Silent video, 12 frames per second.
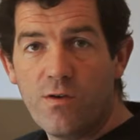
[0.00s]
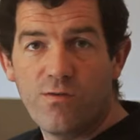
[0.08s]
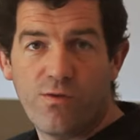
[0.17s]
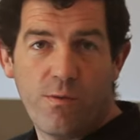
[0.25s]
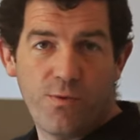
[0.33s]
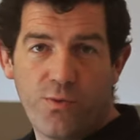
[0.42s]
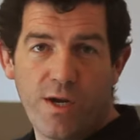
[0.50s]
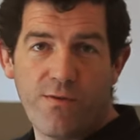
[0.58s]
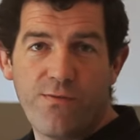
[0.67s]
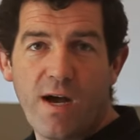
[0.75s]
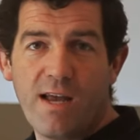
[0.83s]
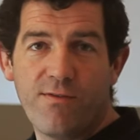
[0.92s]
for between
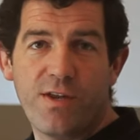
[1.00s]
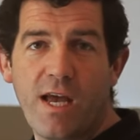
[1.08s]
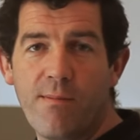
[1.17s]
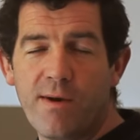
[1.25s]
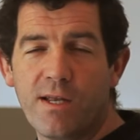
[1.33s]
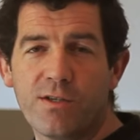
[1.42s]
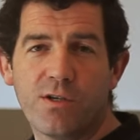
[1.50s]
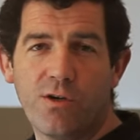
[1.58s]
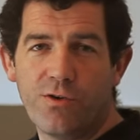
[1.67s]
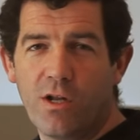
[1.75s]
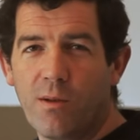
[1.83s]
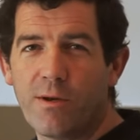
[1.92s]
5 and 10 minutes
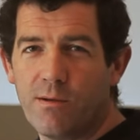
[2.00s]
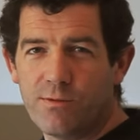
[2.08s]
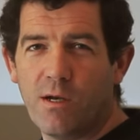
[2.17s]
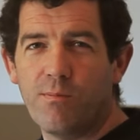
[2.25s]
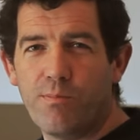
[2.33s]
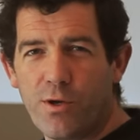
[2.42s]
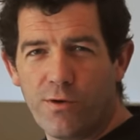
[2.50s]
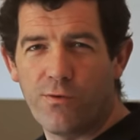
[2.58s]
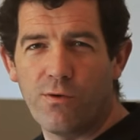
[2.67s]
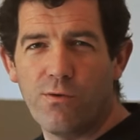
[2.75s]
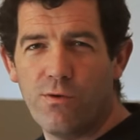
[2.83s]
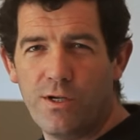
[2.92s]
until it becomes that
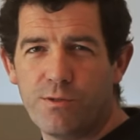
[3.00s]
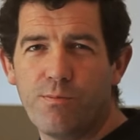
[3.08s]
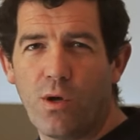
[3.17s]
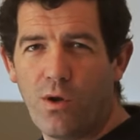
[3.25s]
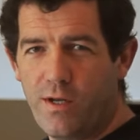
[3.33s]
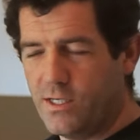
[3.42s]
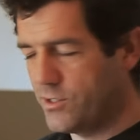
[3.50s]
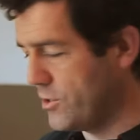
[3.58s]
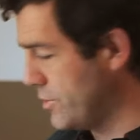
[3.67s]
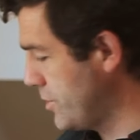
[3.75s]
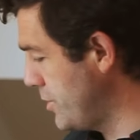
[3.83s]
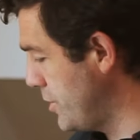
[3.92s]
beautiful rich bolognese
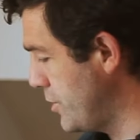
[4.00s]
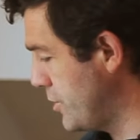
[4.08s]
sauce that you're